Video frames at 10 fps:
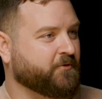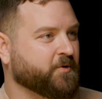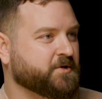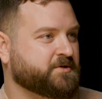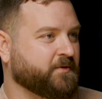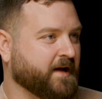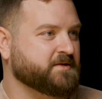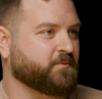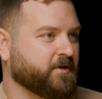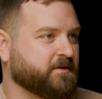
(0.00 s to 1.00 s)
of course,
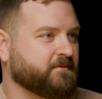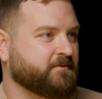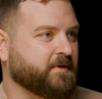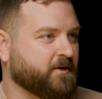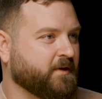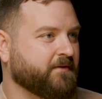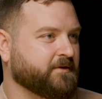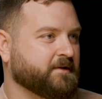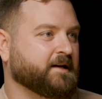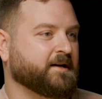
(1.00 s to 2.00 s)
2001, 9/11.